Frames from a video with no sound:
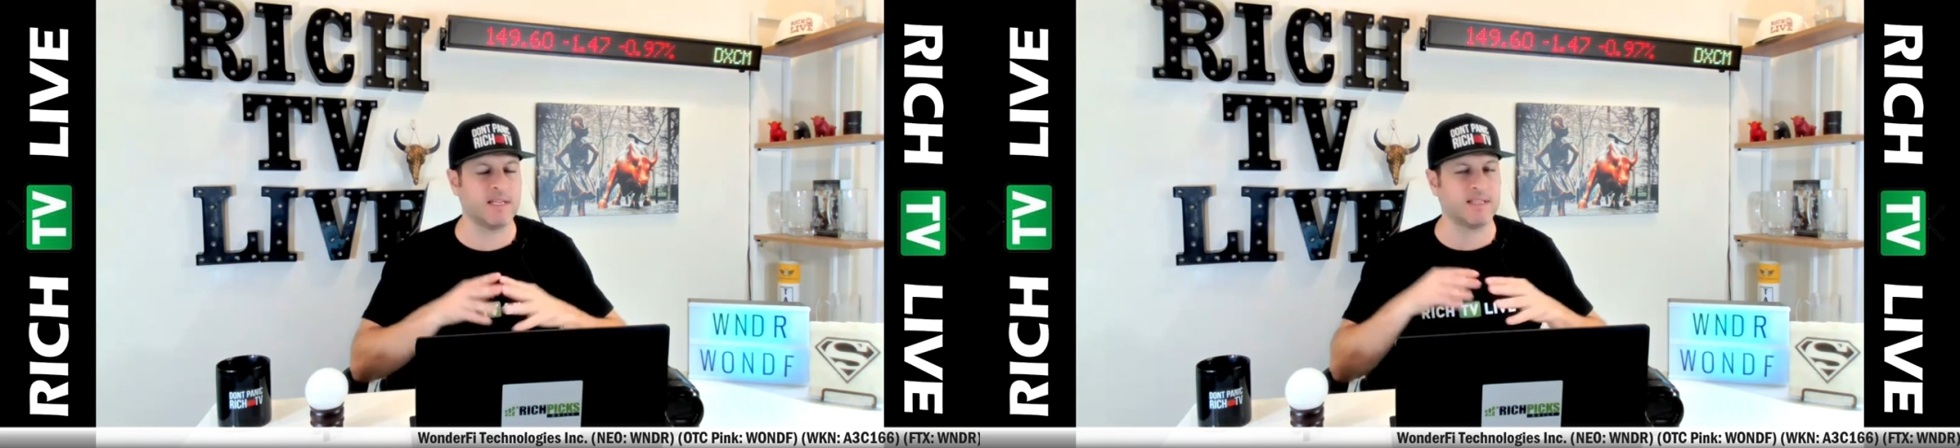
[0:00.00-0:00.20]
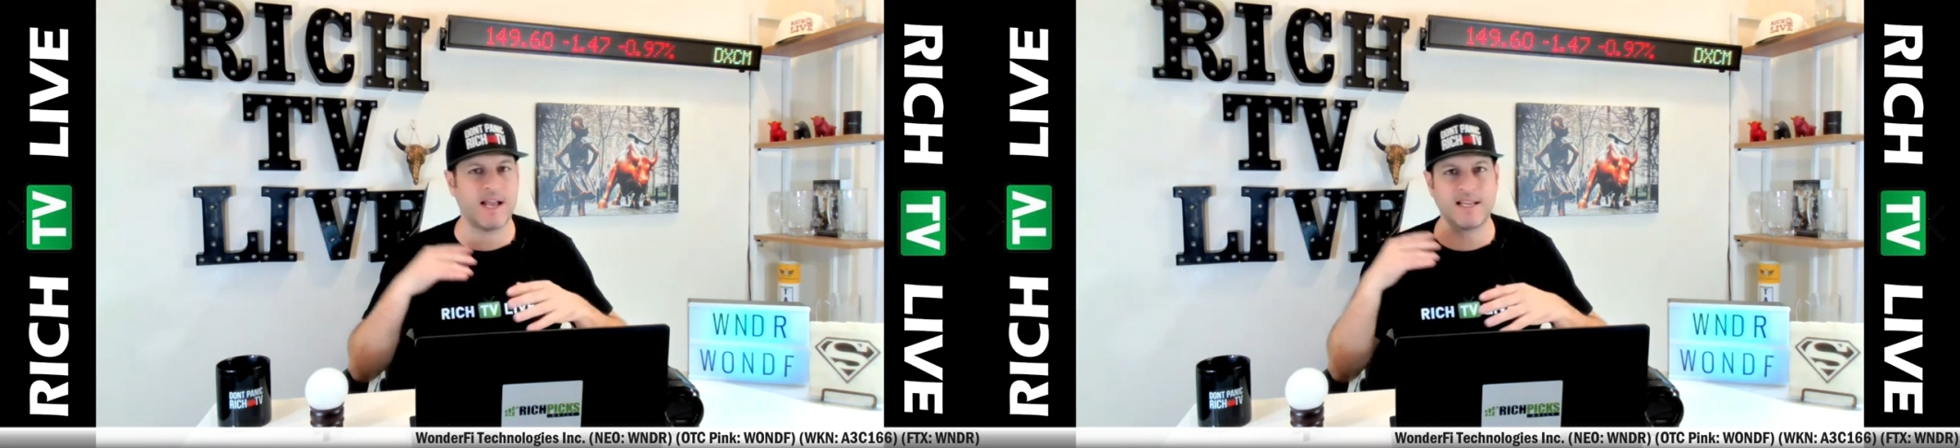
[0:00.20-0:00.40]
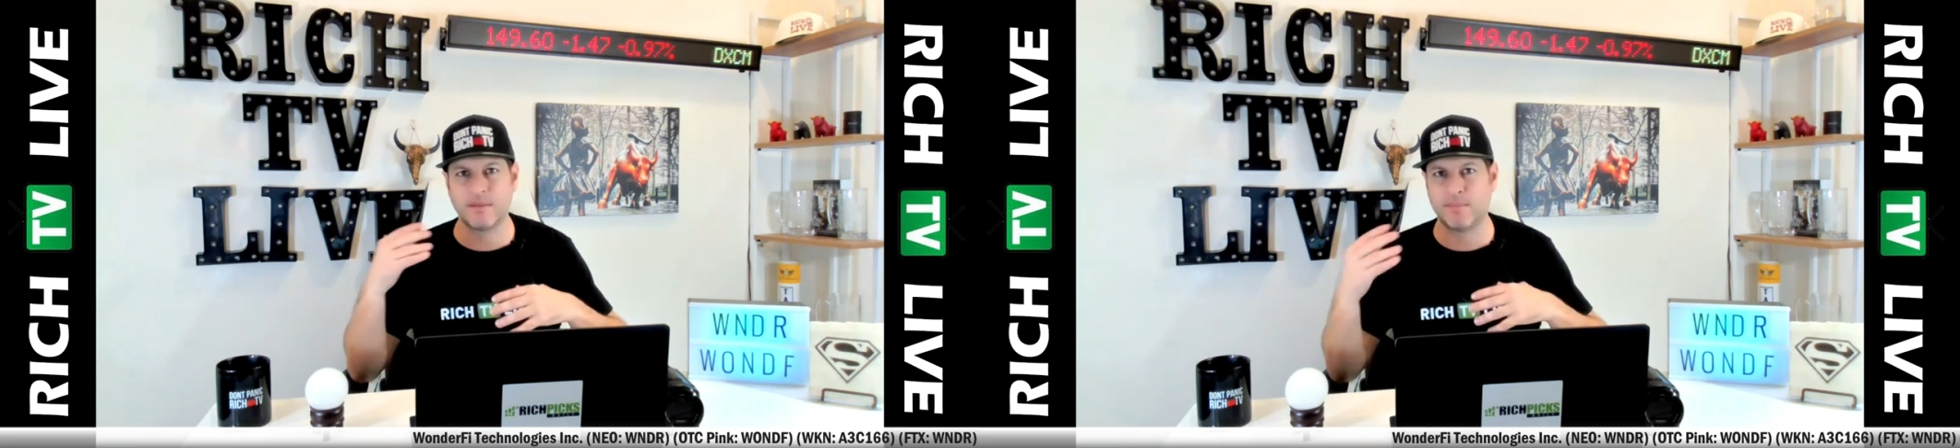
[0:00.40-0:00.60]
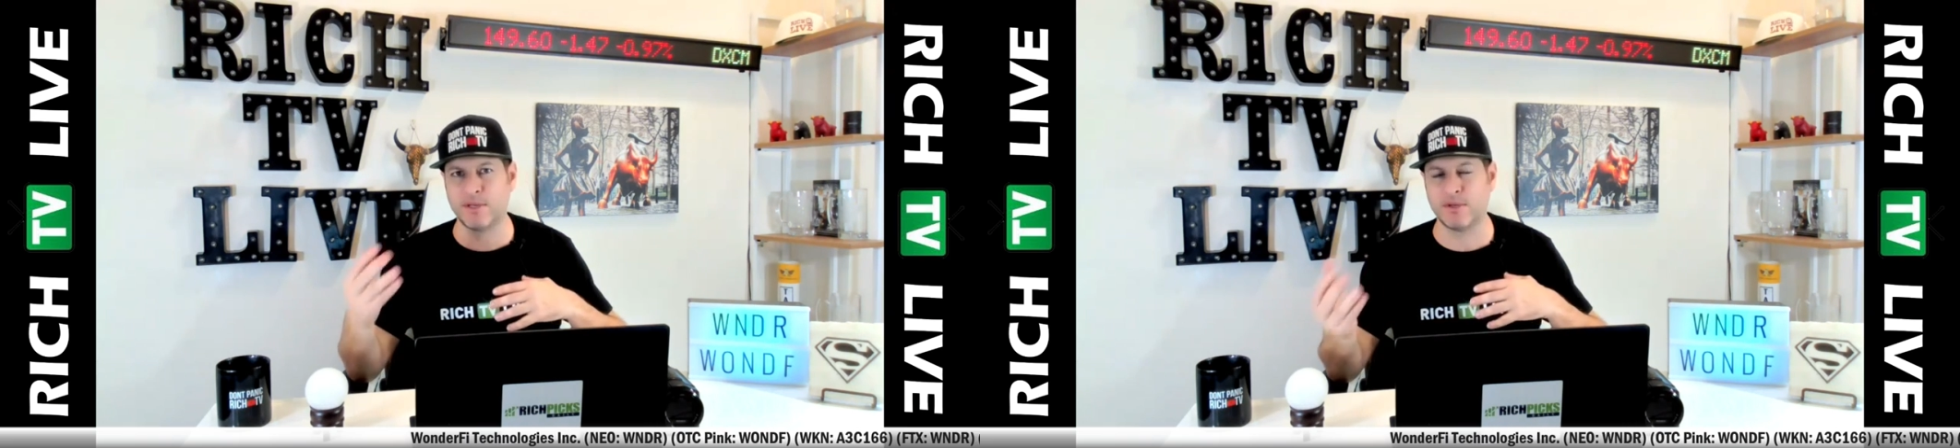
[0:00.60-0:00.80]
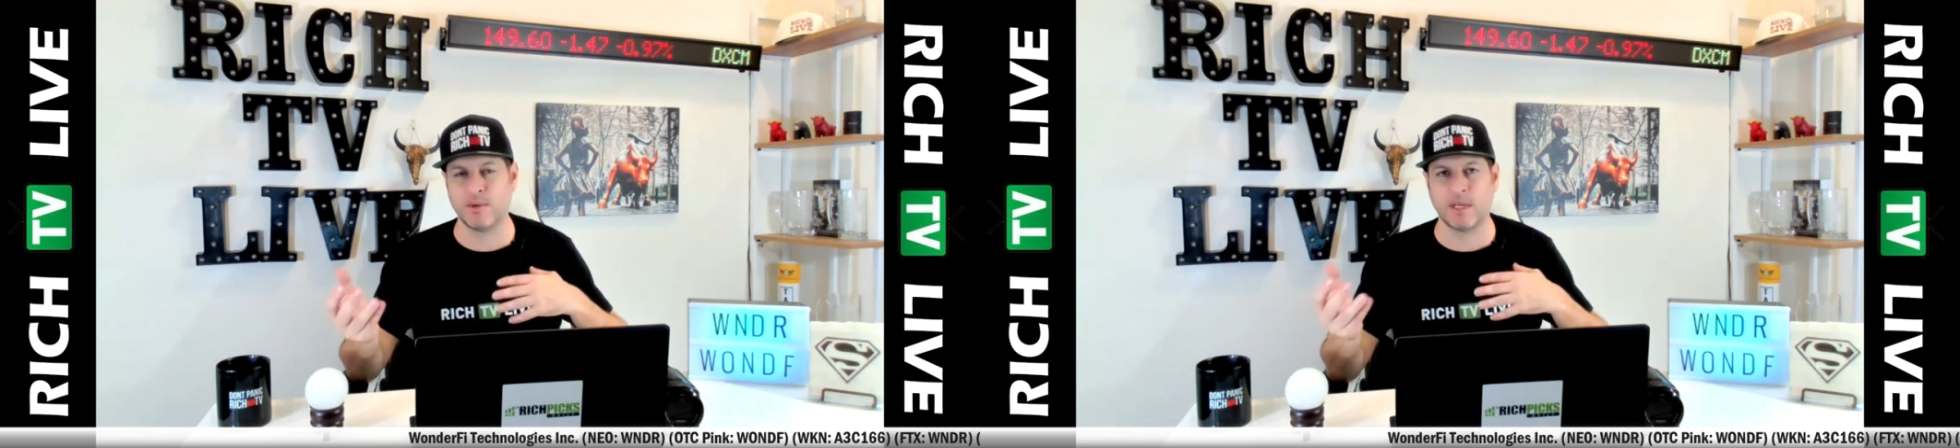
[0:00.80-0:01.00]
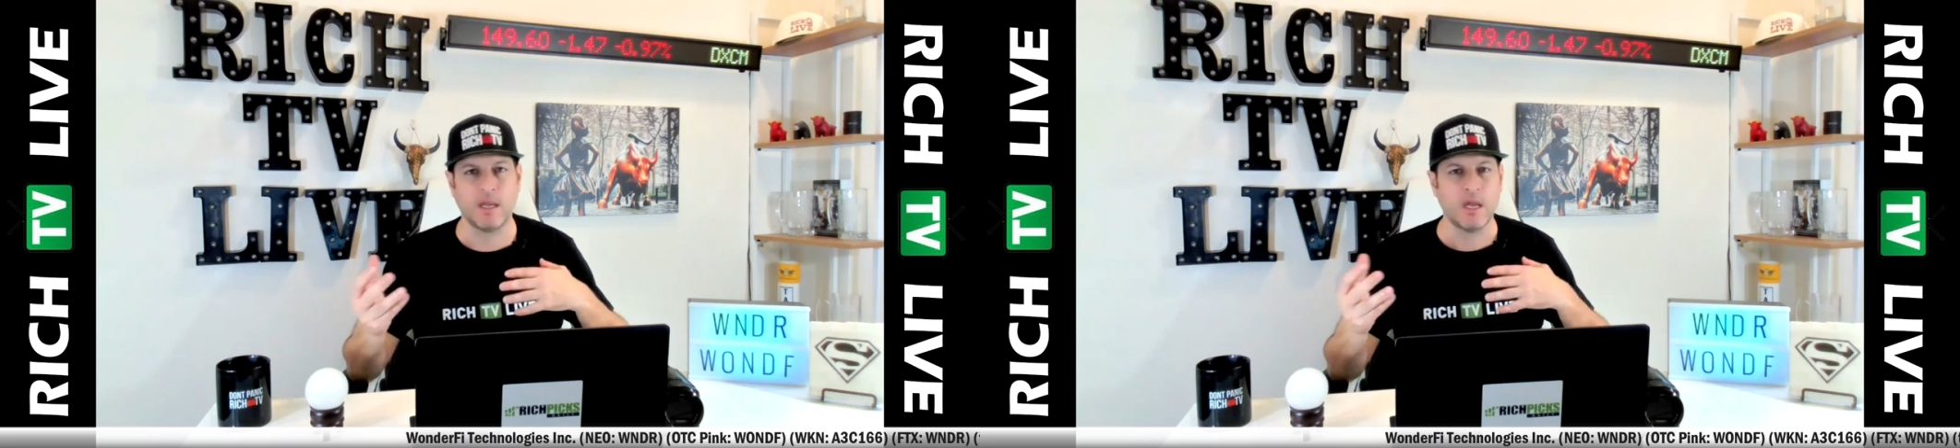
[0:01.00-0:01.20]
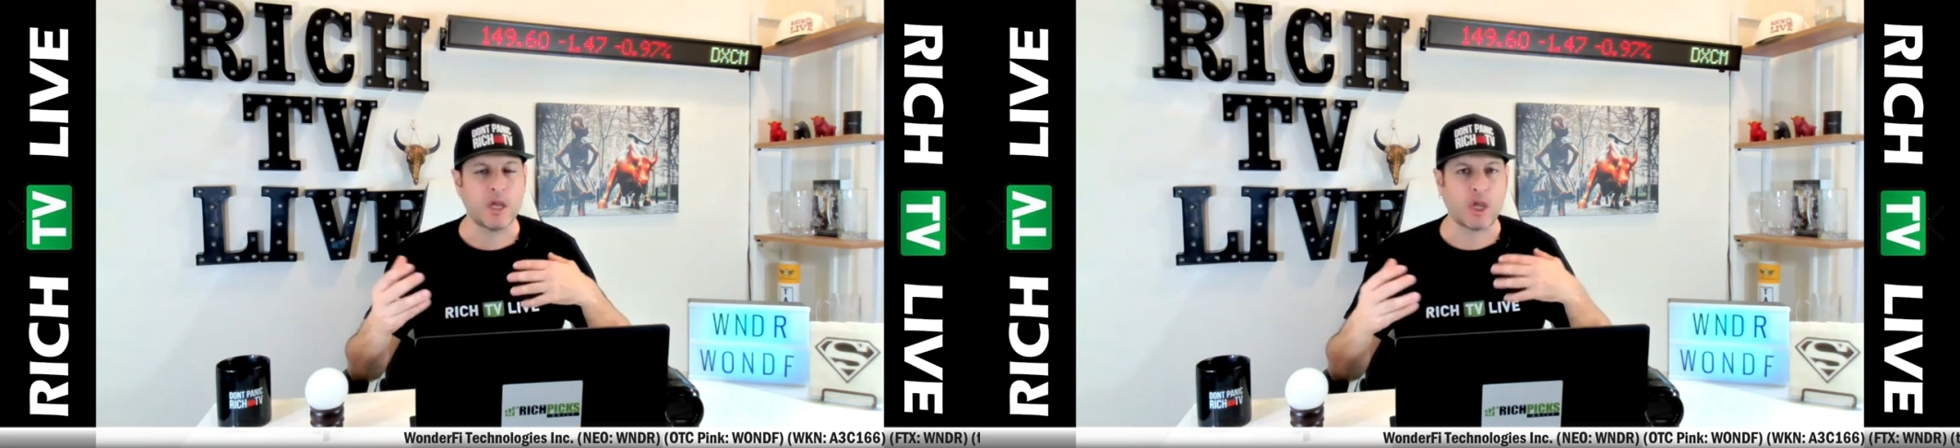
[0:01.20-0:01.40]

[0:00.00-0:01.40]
These guys have been doing